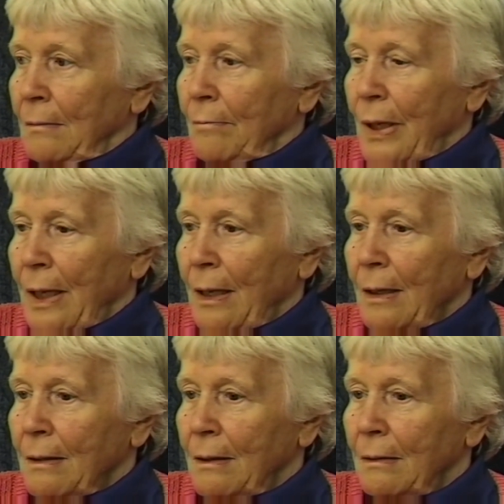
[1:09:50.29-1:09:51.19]

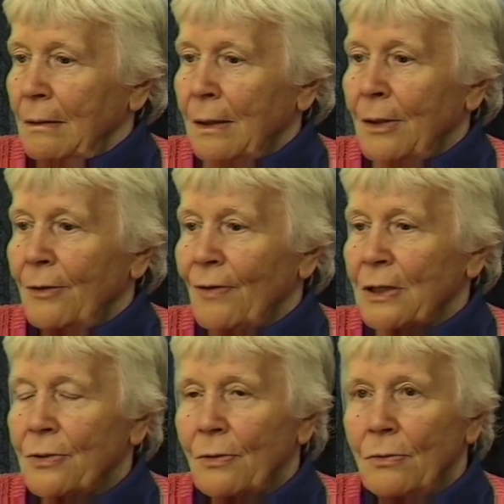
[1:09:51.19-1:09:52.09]
bed, and it
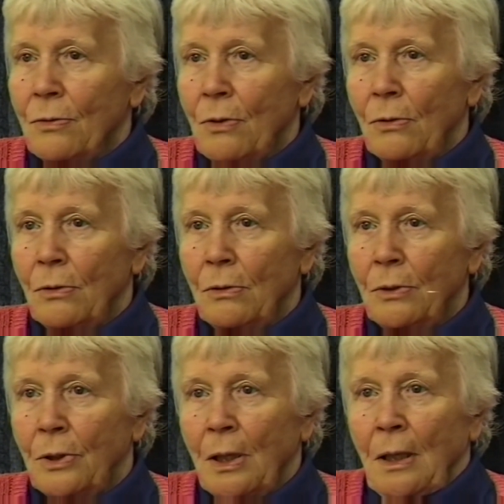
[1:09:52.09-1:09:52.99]
was so cold
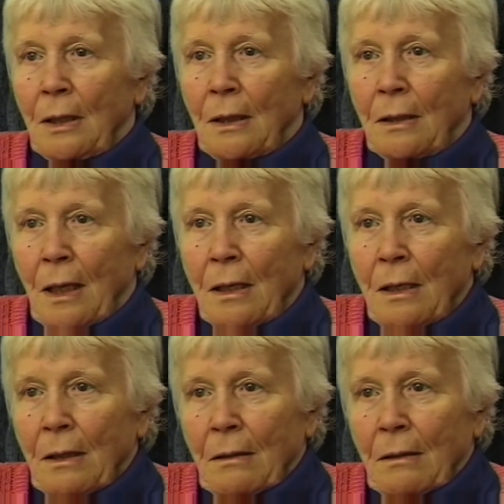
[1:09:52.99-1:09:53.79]
that they